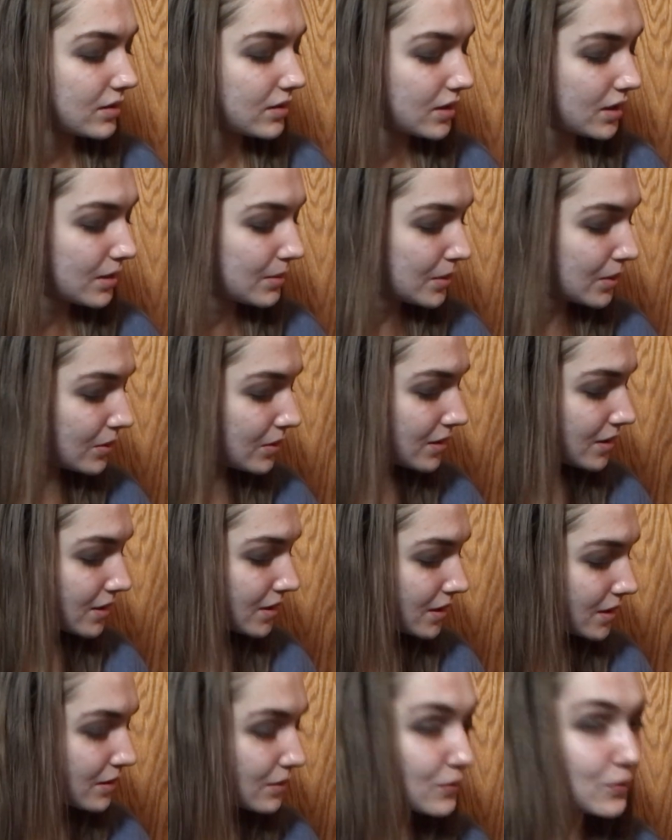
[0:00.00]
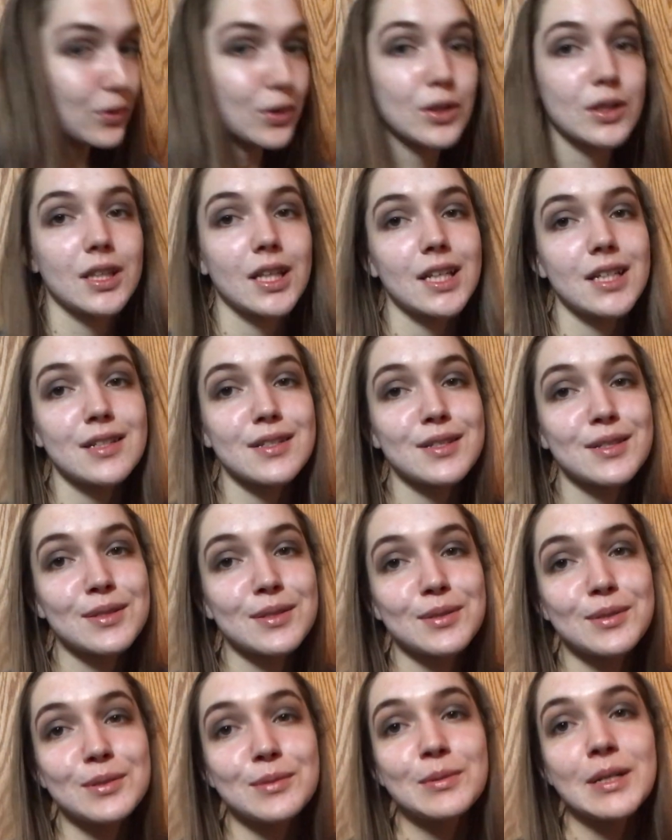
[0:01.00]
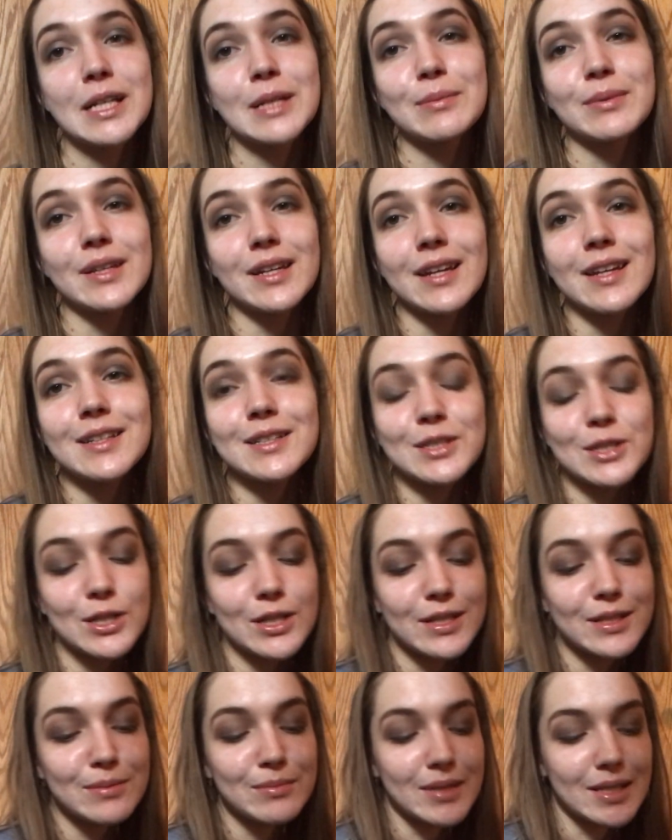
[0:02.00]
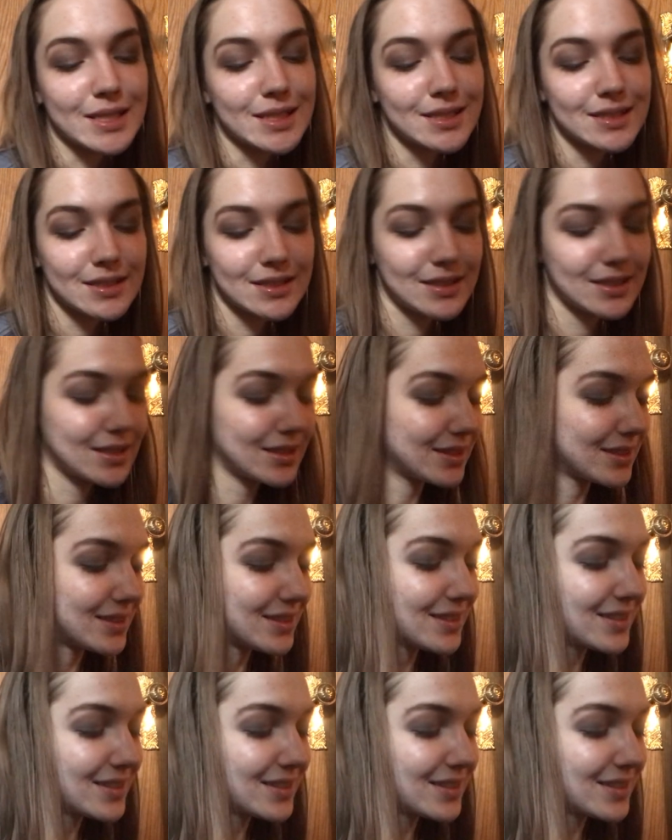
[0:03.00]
Now I'm going into the Foil Eyes 2 by BH Cosmetics.